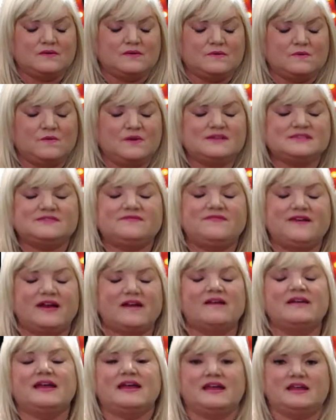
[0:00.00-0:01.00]
was
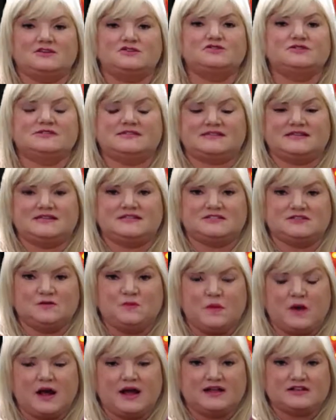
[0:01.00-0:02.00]
very interesting to
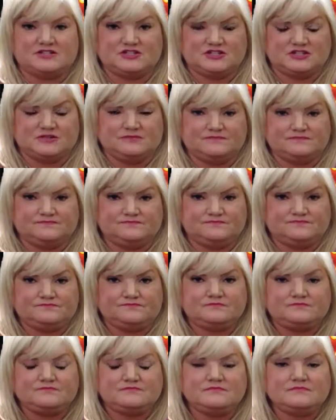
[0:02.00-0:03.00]
watch.
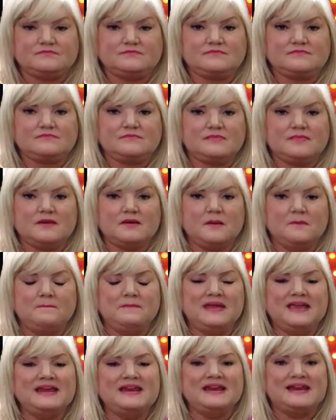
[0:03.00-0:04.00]

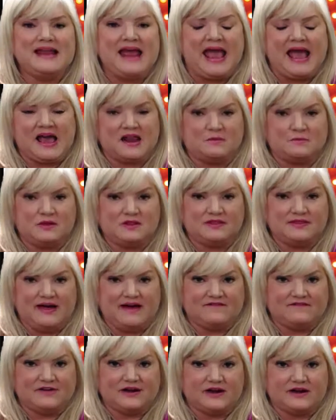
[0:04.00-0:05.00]
Being an animal
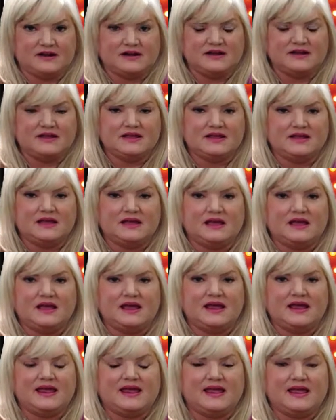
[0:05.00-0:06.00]
lover,
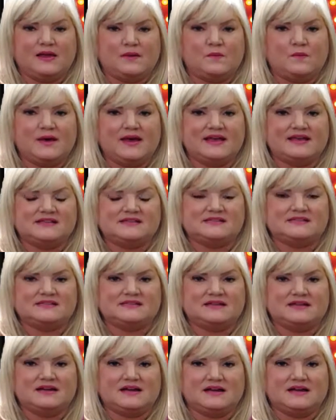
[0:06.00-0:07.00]
it was
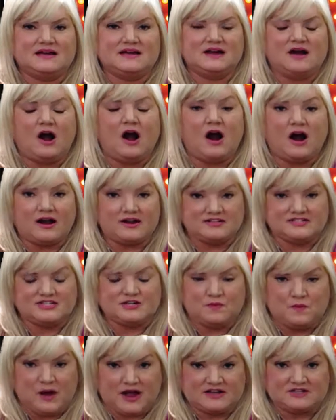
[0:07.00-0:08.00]
hard
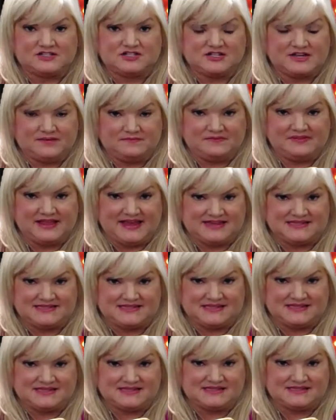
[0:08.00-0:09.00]
to watch in
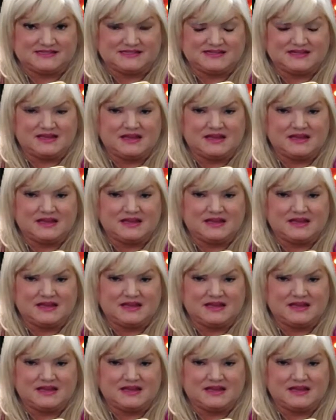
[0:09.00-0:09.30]
places,